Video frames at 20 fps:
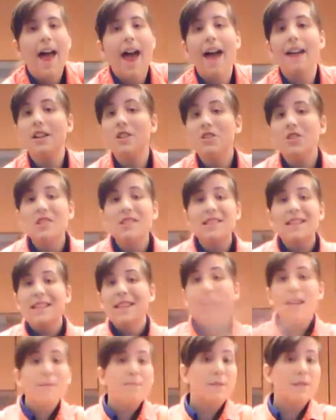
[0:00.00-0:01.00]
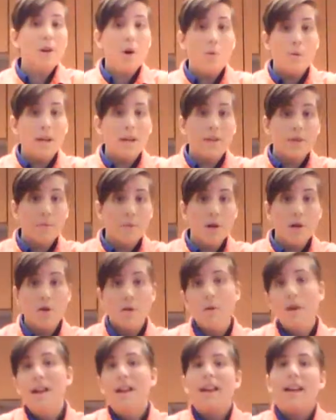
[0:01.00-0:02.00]
and it just keeps going
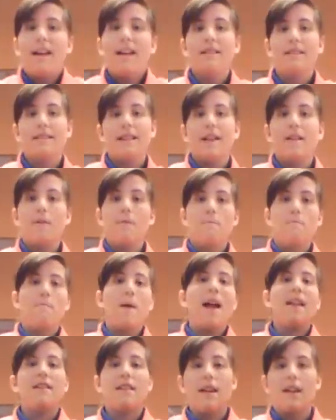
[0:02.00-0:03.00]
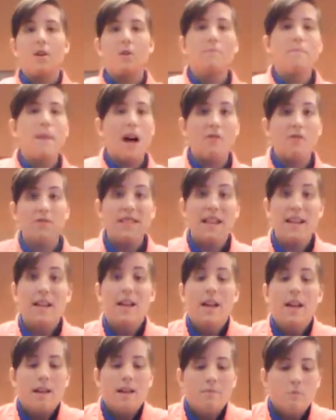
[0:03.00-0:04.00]
through instead of bending or
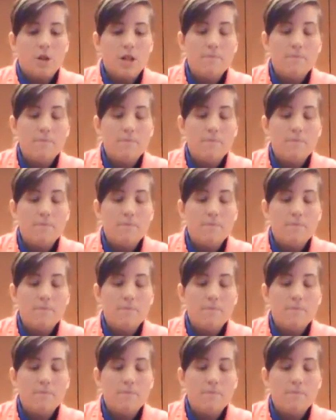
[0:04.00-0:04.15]
bouncing